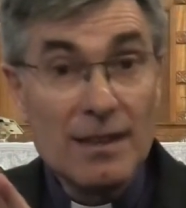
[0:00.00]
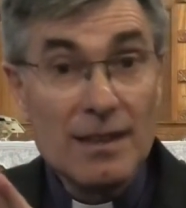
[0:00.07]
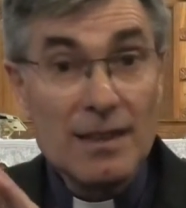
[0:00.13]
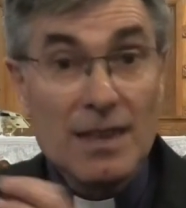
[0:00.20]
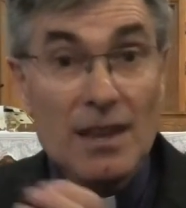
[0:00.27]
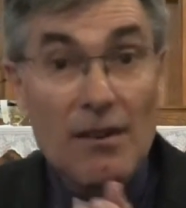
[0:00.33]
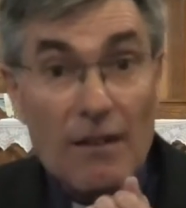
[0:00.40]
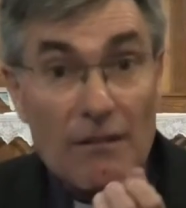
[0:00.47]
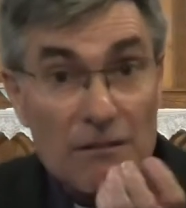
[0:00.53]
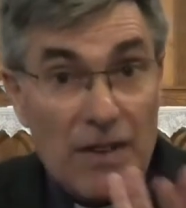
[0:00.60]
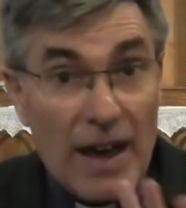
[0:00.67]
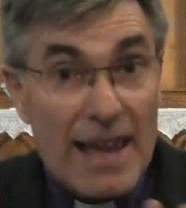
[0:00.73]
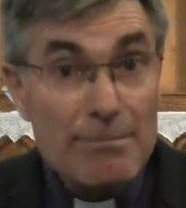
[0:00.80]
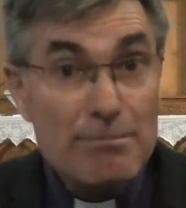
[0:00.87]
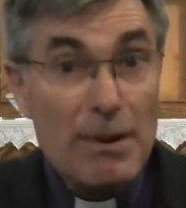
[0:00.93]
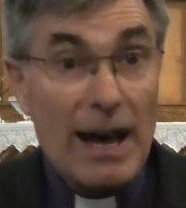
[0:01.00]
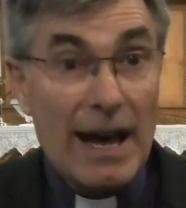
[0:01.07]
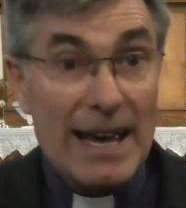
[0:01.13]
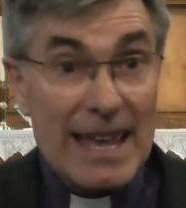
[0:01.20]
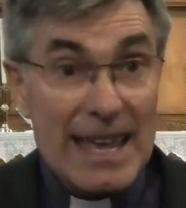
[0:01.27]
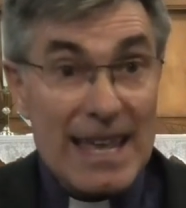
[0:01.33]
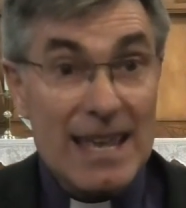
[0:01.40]
They're a vapour,
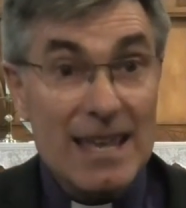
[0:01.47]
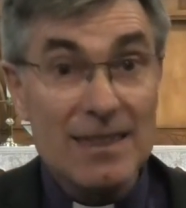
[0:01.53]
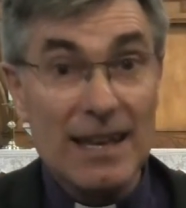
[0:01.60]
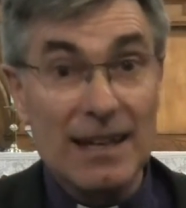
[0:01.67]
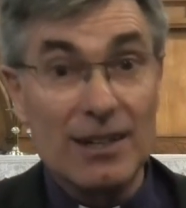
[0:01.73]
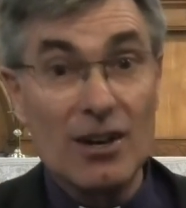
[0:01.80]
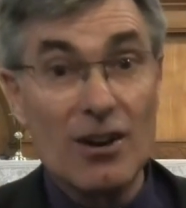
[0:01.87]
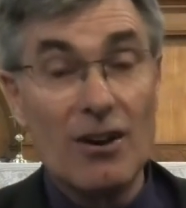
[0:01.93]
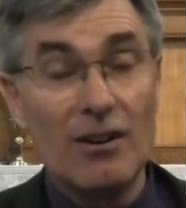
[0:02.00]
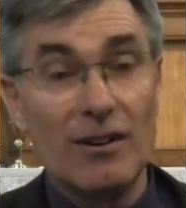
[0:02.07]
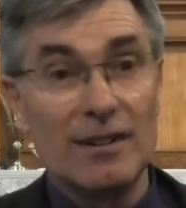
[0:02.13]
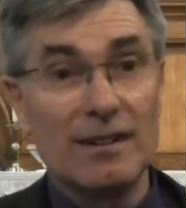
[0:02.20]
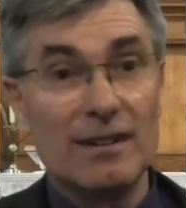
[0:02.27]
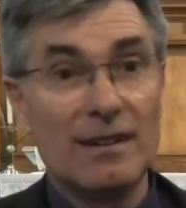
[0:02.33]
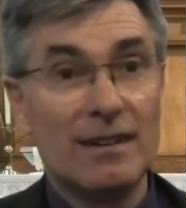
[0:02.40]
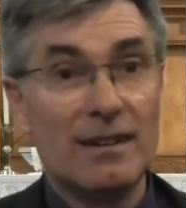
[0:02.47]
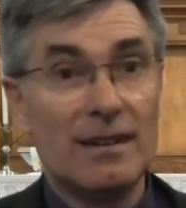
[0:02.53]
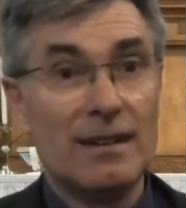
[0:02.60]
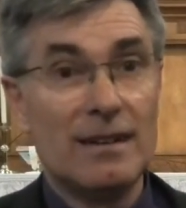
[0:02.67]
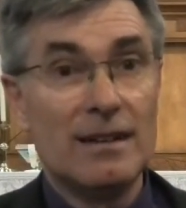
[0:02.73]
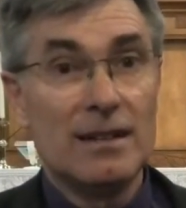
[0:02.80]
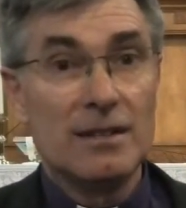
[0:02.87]
here, then gone.
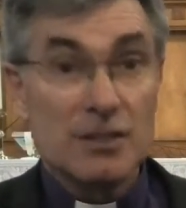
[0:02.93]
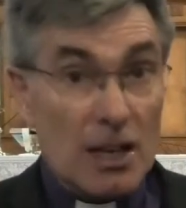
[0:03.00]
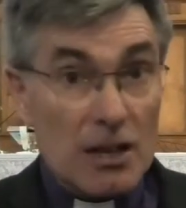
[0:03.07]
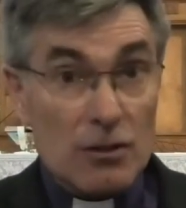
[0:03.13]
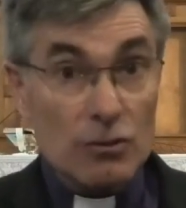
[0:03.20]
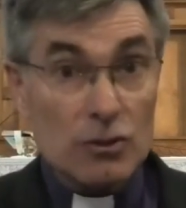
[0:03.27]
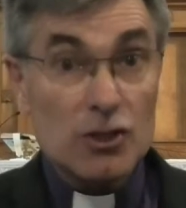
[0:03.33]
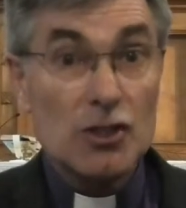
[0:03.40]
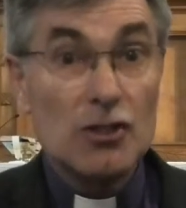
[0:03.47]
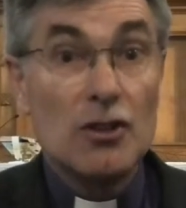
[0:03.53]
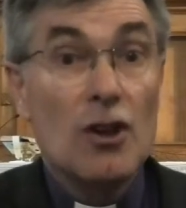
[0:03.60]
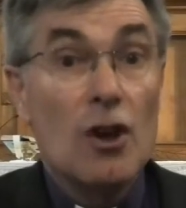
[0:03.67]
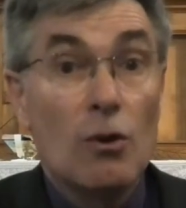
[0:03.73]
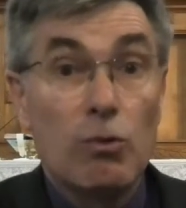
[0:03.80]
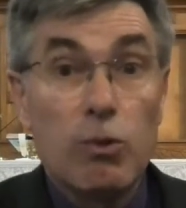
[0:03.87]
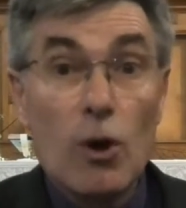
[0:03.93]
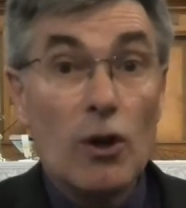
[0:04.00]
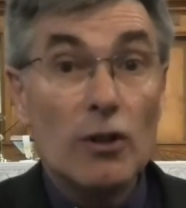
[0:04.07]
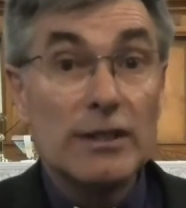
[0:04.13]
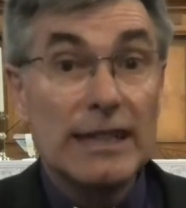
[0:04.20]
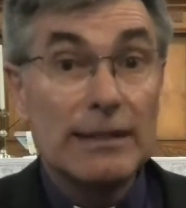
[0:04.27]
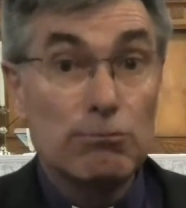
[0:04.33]
Don't look to
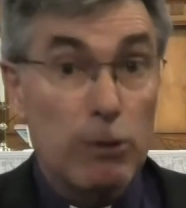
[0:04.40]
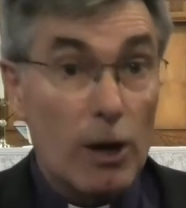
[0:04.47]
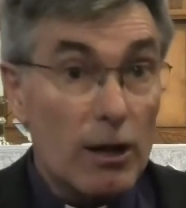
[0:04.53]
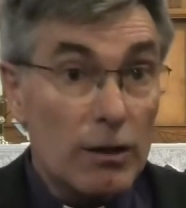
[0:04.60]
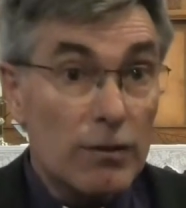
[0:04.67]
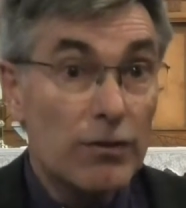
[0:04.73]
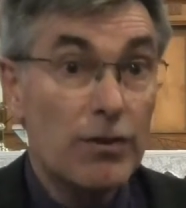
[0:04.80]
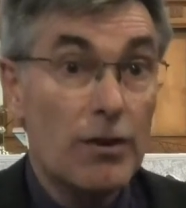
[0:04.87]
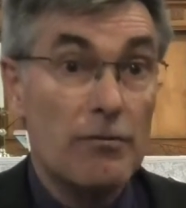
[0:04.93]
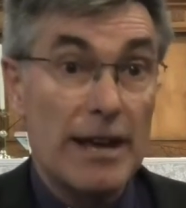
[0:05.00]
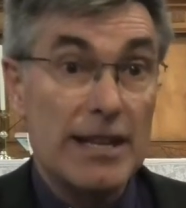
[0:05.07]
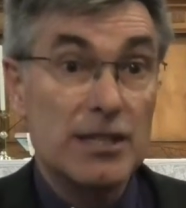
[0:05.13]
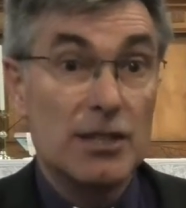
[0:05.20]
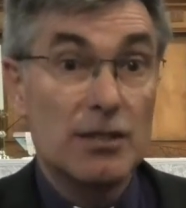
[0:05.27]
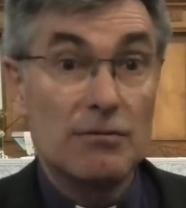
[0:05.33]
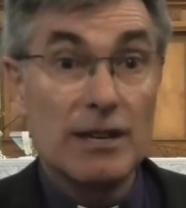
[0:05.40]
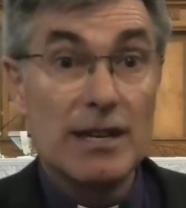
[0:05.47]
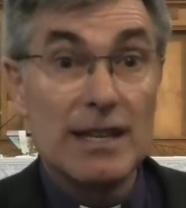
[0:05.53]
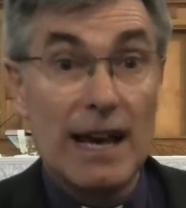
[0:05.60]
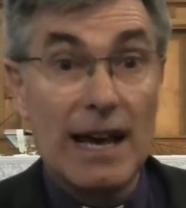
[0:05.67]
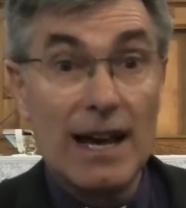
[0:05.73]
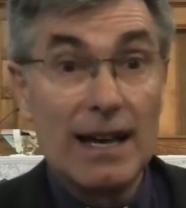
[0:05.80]
worldly wealth for rescue
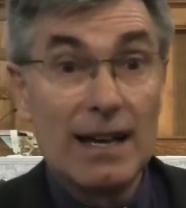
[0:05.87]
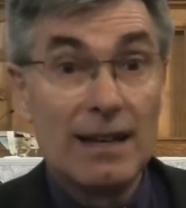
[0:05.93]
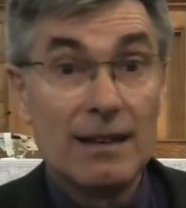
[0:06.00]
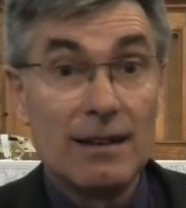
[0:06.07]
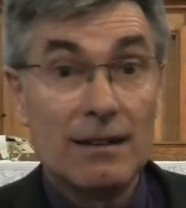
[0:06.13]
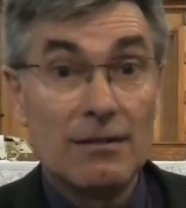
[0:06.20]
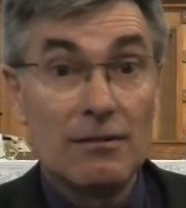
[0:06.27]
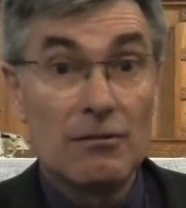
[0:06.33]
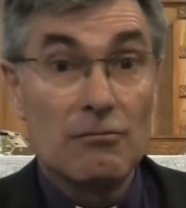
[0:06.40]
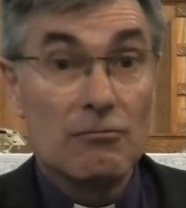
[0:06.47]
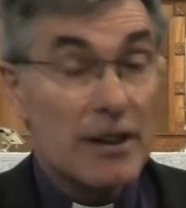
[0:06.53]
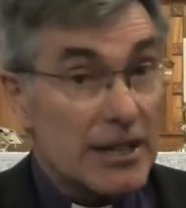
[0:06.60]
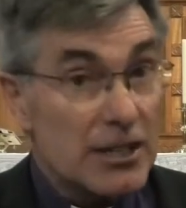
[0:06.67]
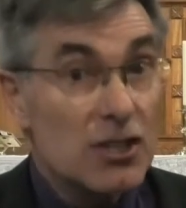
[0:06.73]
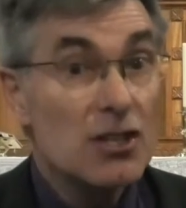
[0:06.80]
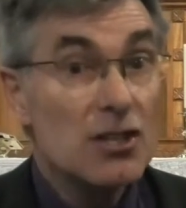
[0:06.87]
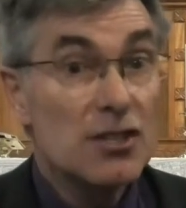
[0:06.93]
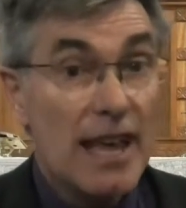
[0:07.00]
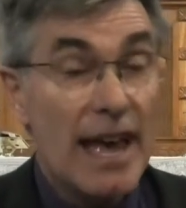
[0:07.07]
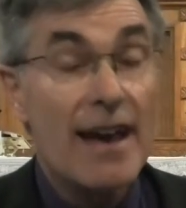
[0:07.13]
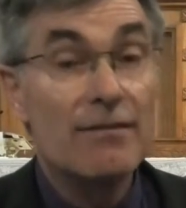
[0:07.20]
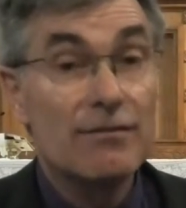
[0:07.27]
either. Riches
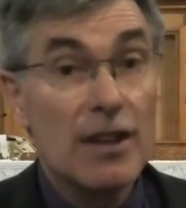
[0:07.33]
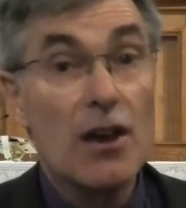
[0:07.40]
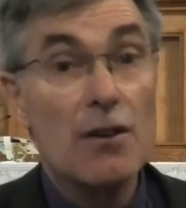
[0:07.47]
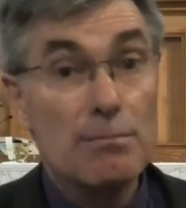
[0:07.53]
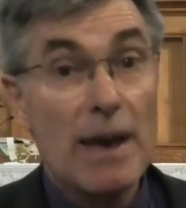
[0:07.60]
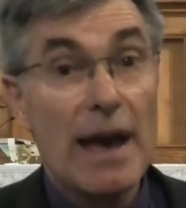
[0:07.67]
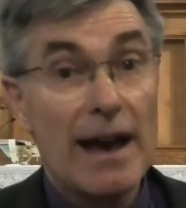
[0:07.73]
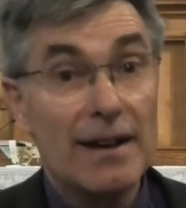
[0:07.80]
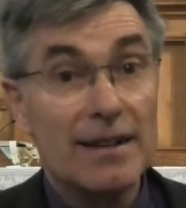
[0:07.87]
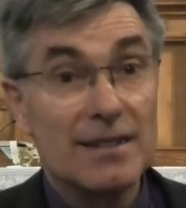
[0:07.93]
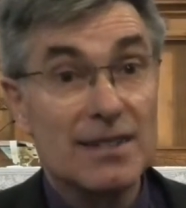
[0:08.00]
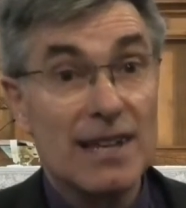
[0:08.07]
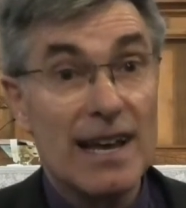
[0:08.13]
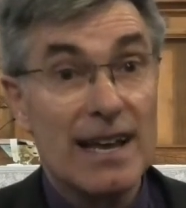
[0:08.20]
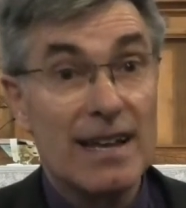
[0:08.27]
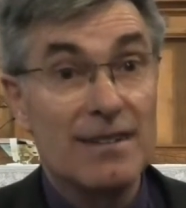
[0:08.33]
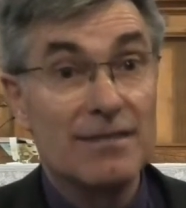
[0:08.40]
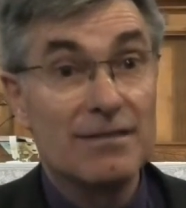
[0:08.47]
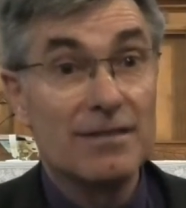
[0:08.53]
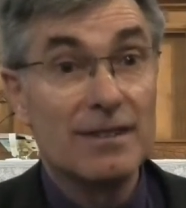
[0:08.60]
have no power to save.